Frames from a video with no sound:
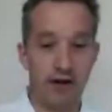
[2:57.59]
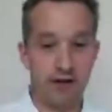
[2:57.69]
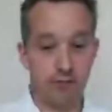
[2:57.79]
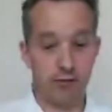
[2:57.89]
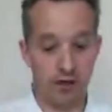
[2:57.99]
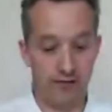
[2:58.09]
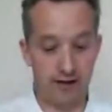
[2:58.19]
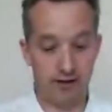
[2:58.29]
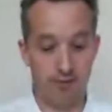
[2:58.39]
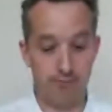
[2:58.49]
simple, giving
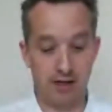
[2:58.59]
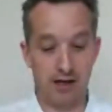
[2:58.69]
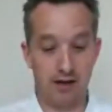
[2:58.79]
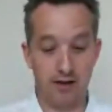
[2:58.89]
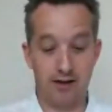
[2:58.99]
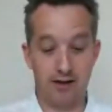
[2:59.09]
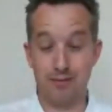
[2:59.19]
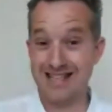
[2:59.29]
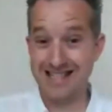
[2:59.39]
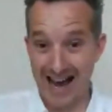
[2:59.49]
some
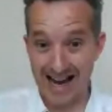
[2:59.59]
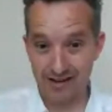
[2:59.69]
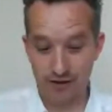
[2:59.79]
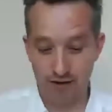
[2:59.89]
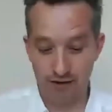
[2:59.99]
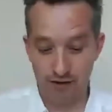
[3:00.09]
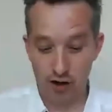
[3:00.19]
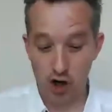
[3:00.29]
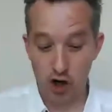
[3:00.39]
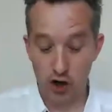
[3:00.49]
stats
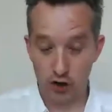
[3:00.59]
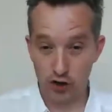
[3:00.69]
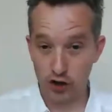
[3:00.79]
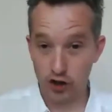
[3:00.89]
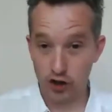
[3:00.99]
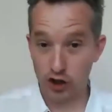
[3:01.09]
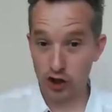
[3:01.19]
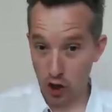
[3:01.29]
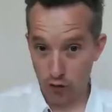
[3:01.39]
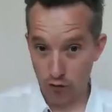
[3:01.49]
on
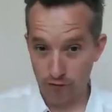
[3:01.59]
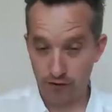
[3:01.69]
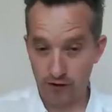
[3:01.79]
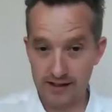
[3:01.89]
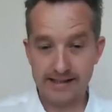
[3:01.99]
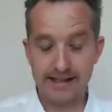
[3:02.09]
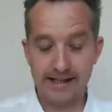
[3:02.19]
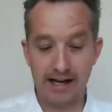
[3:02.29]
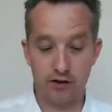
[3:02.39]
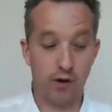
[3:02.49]
golf.
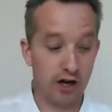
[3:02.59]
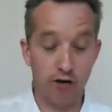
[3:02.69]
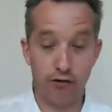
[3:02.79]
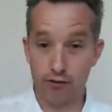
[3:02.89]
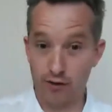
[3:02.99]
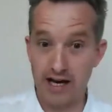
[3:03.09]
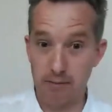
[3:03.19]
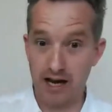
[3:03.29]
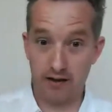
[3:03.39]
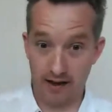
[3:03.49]
So I'll go through that
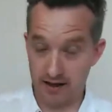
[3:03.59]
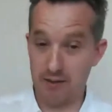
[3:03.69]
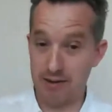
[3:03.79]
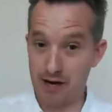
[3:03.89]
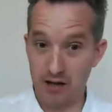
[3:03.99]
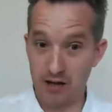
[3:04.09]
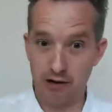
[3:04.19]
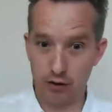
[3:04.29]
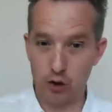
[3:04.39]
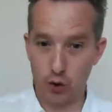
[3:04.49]
in a minute because that's going to be part of my